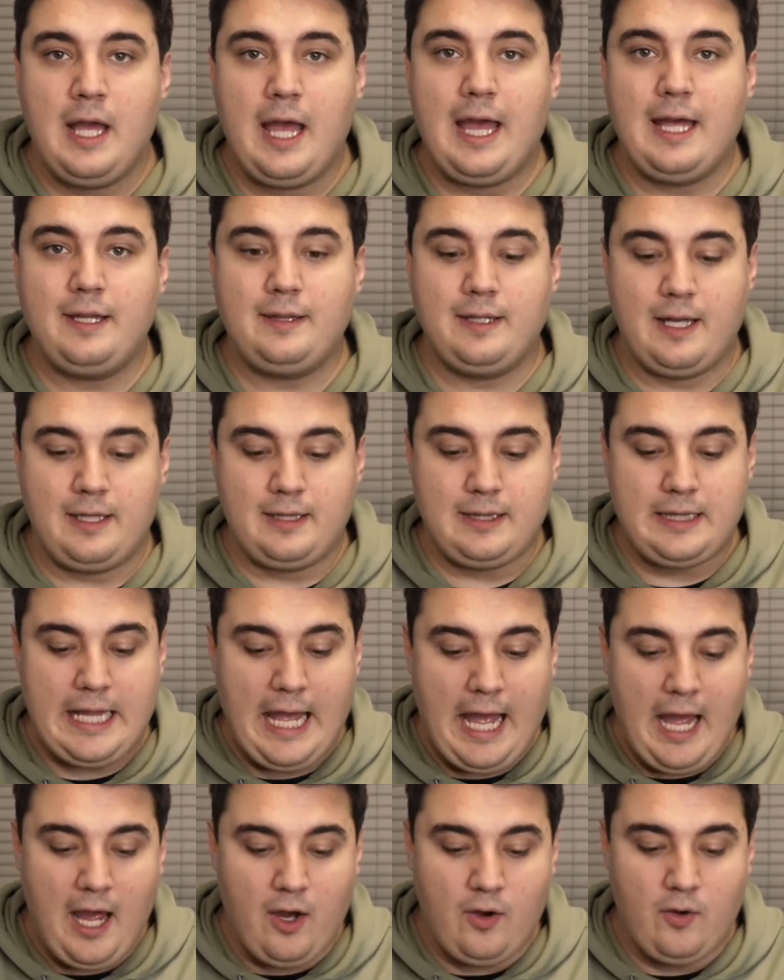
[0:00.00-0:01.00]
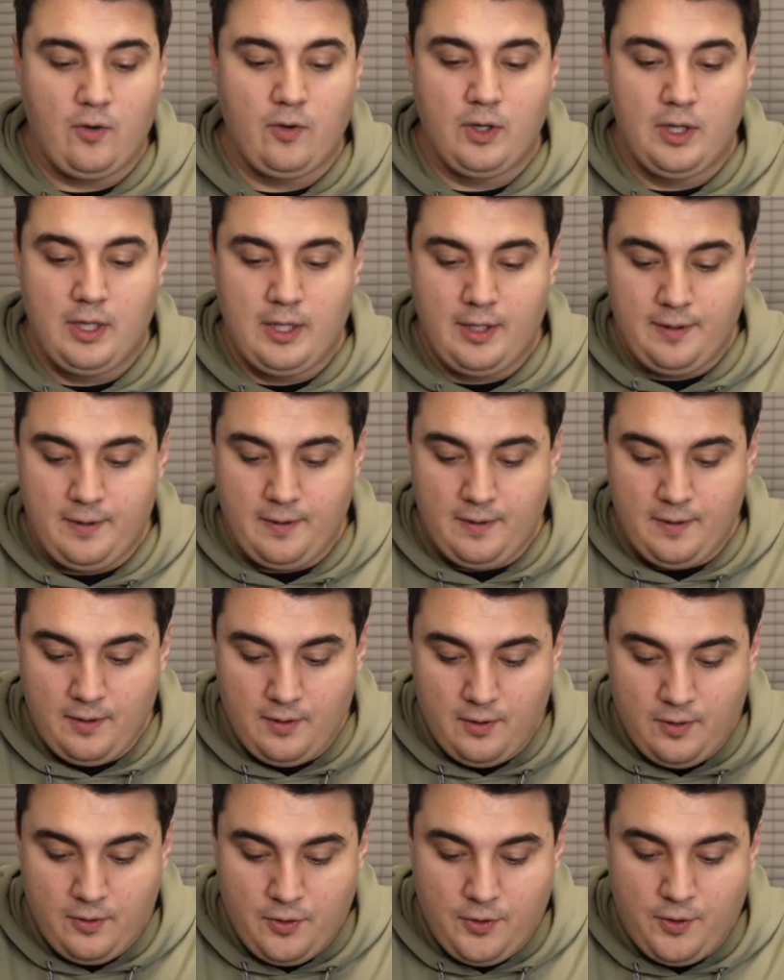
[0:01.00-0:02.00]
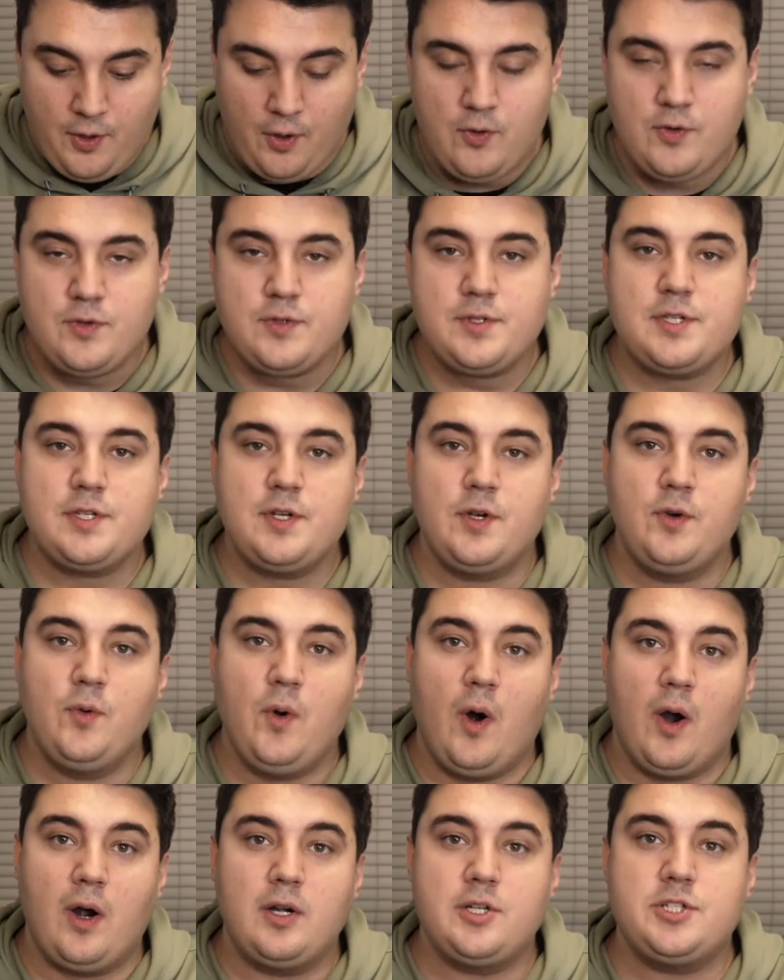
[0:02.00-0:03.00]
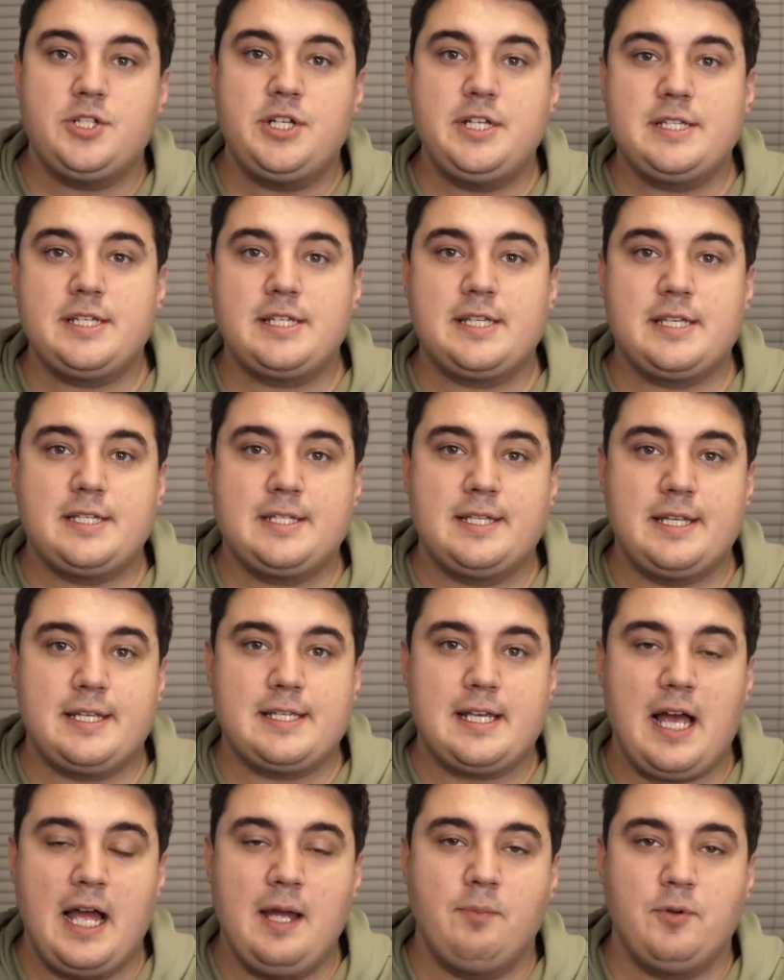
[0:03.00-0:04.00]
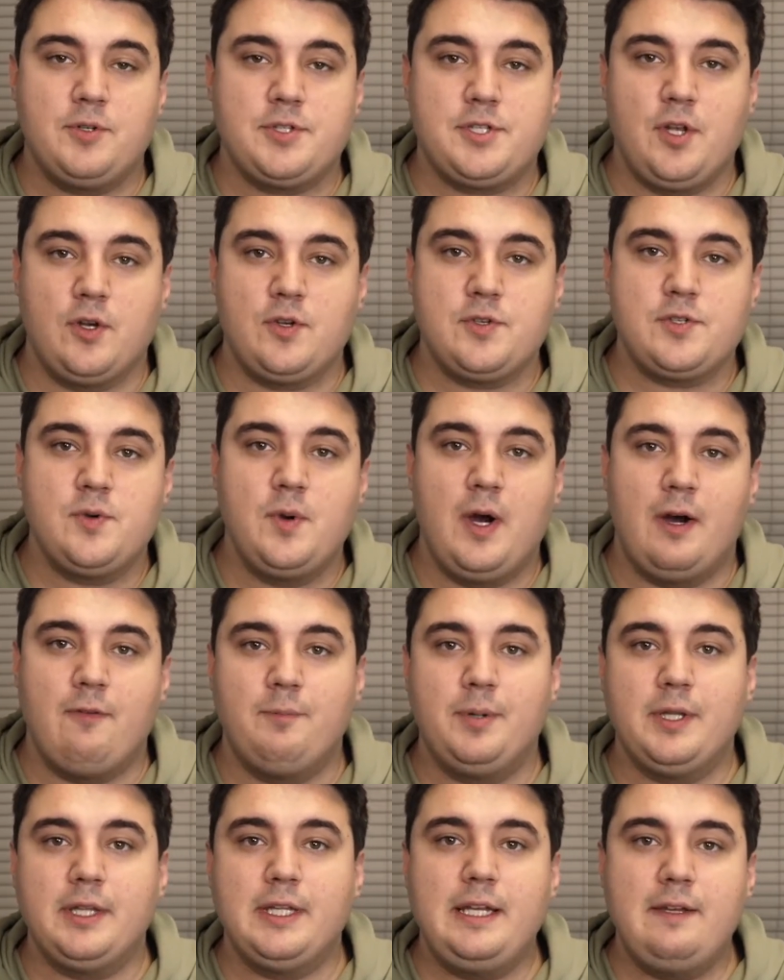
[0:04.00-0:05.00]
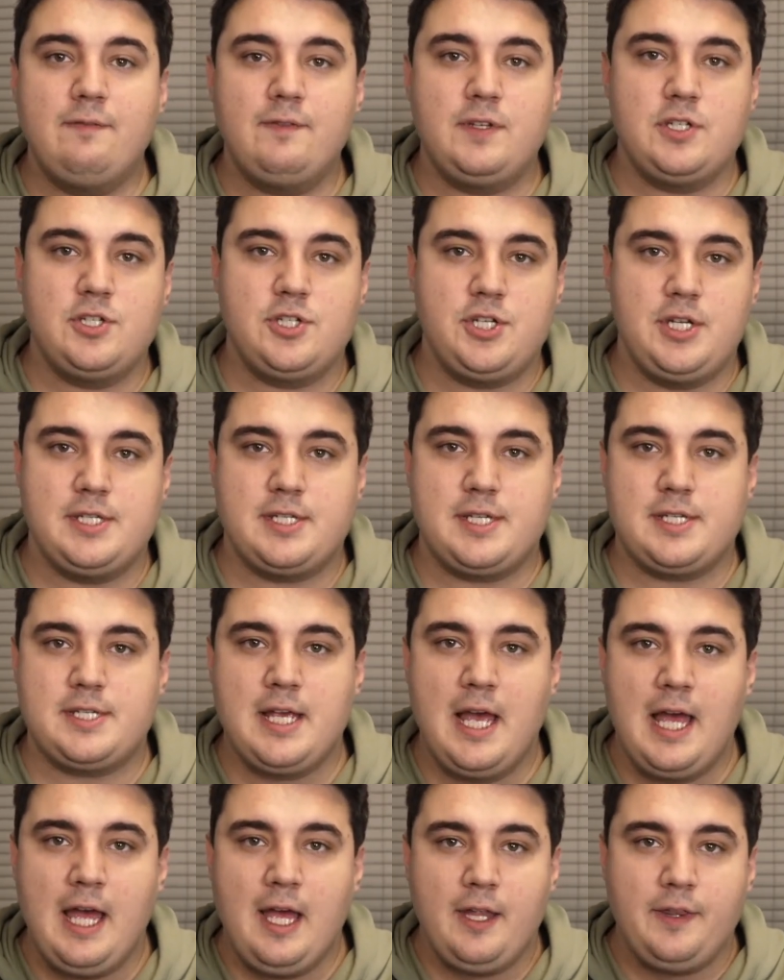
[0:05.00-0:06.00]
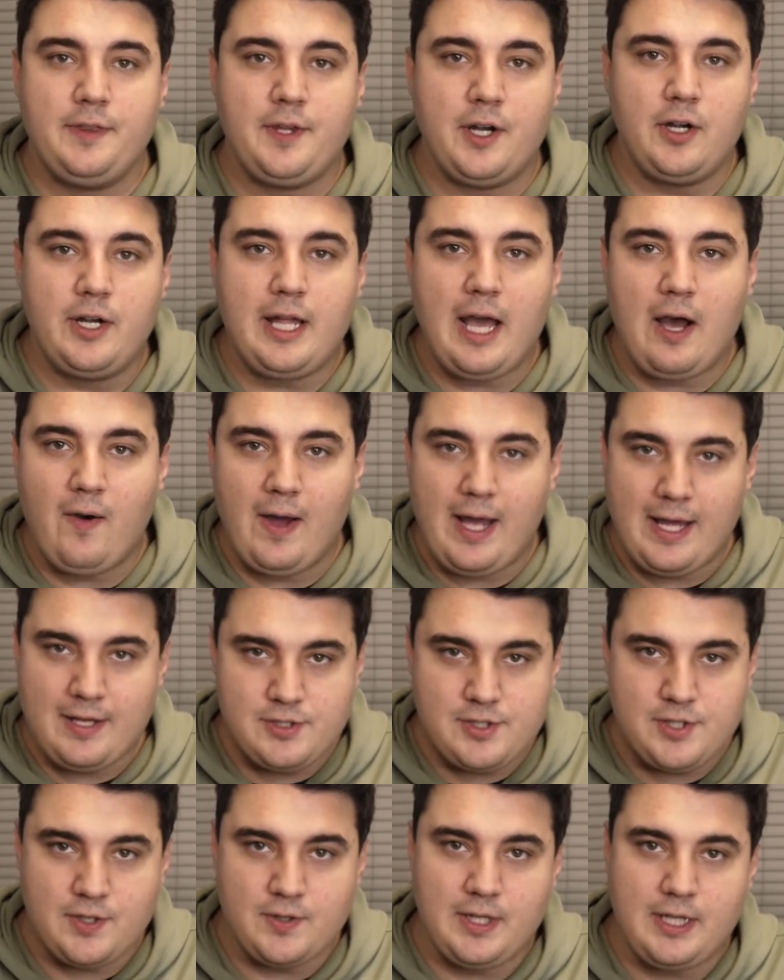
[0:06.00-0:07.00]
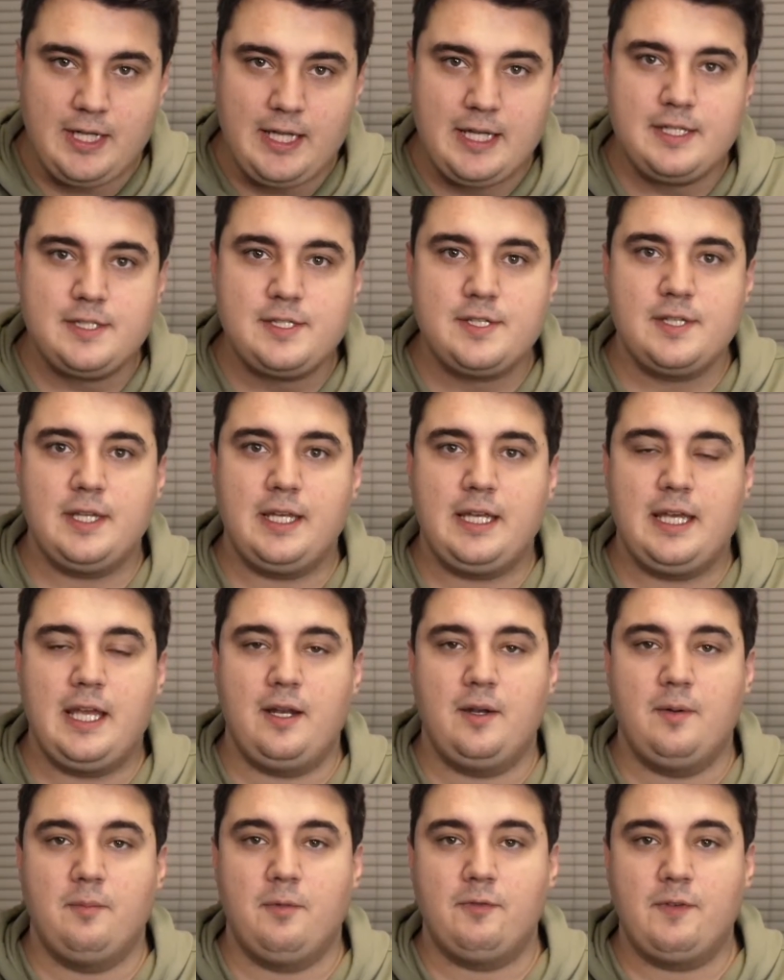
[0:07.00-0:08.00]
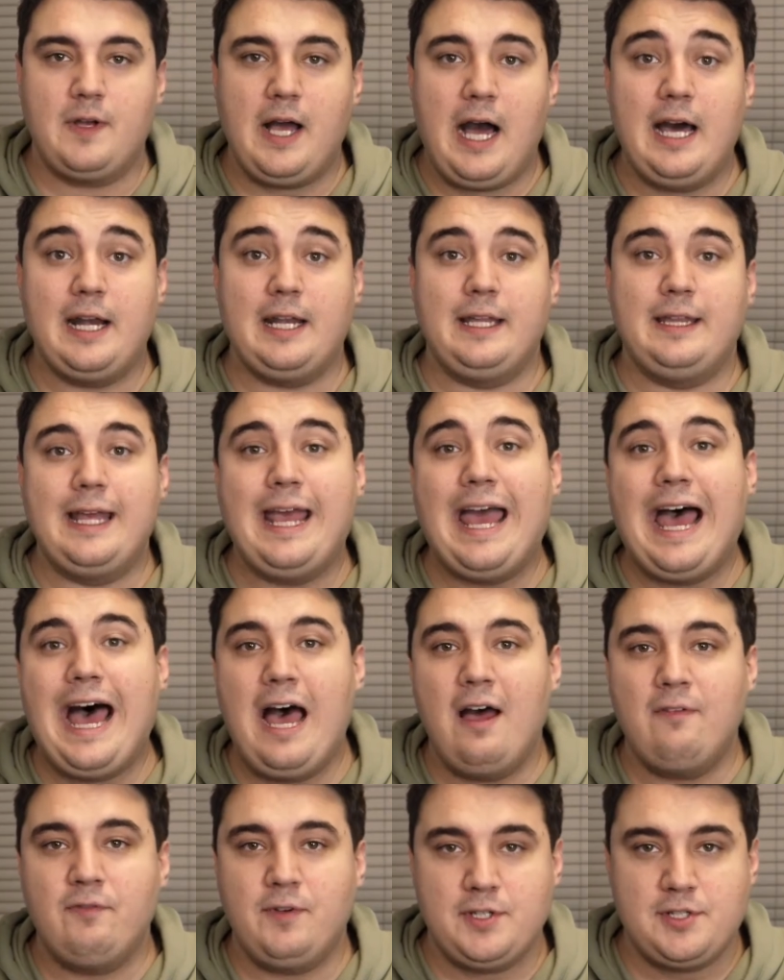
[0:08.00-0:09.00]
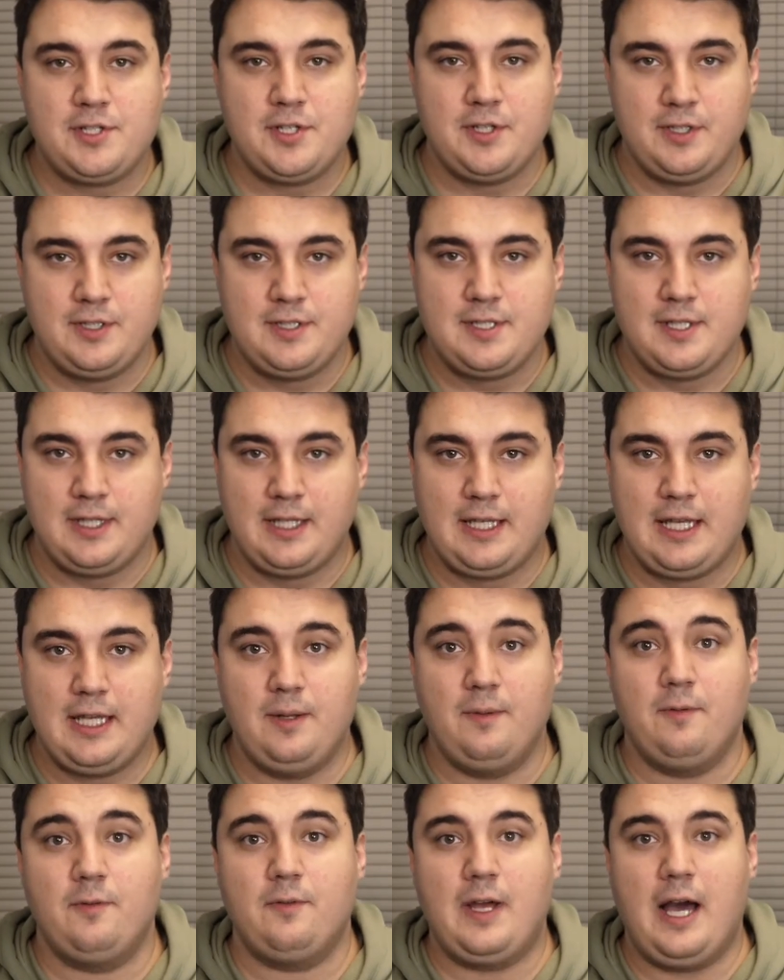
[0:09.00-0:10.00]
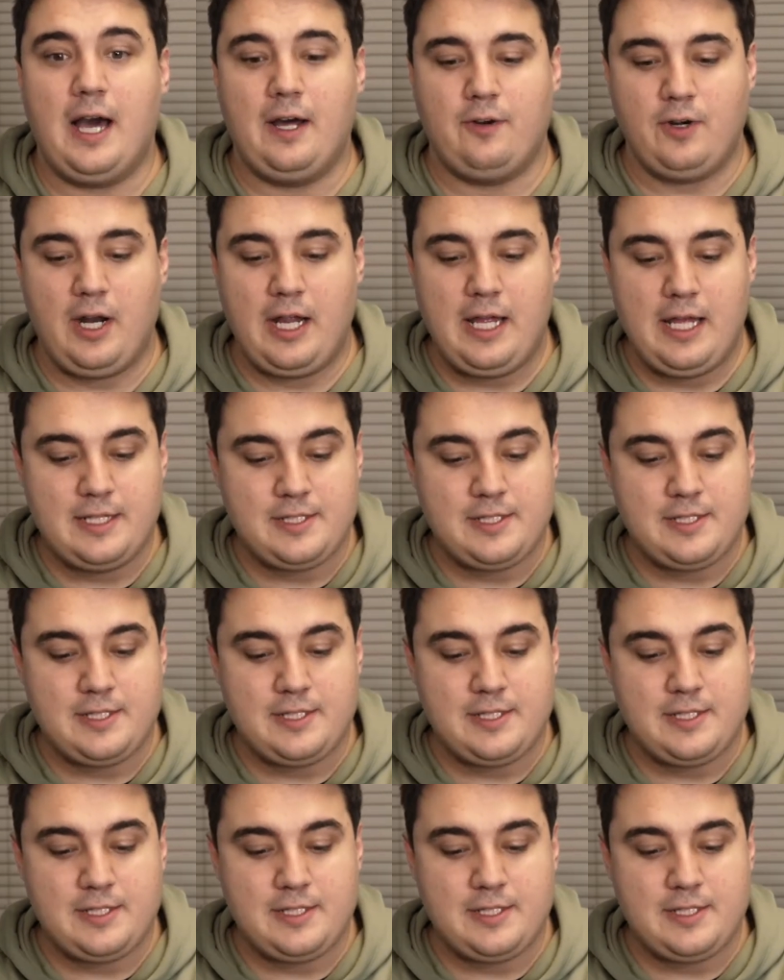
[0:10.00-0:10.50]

and that now those who are Jesus's disciples, those who have believed in Jesus, they're now entering into the kingdom of God, and they have entered into the kingdom of God, right?